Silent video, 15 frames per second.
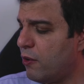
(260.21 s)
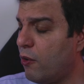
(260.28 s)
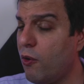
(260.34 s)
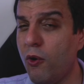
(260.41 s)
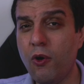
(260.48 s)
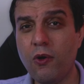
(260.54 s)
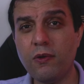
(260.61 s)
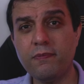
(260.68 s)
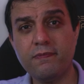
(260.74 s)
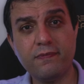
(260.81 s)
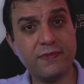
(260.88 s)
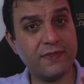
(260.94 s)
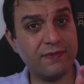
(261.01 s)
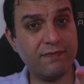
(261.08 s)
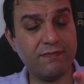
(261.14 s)
or
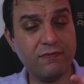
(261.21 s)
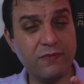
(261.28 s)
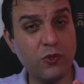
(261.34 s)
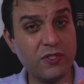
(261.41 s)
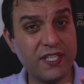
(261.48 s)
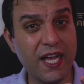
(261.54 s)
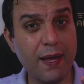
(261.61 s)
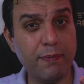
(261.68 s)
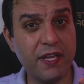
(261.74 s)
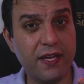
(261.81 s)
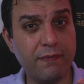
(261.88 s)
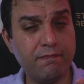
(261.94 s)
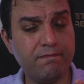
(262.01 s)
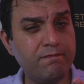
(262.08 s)
your tablet.